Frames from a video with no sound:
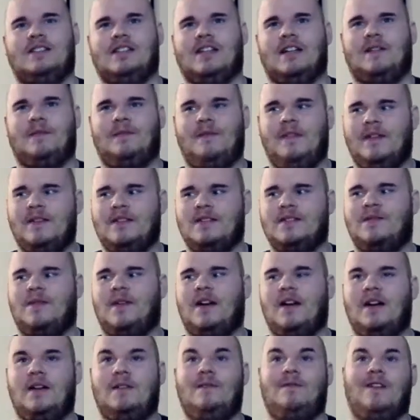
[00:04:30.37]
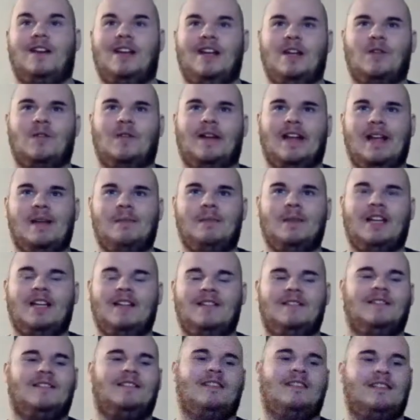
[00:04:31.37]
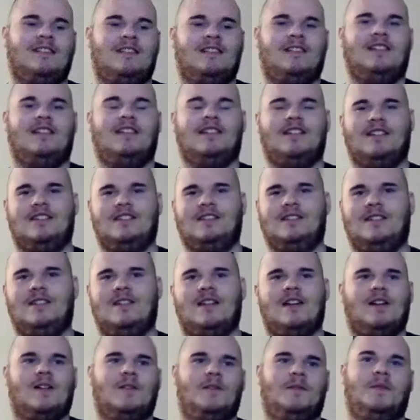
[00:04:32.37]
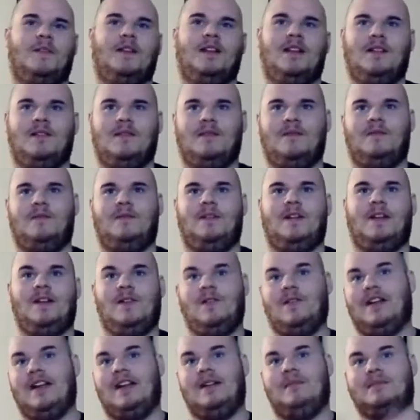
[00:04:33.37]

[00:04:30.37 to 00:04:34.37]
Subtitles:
Feels very video gamey, because you know, video games.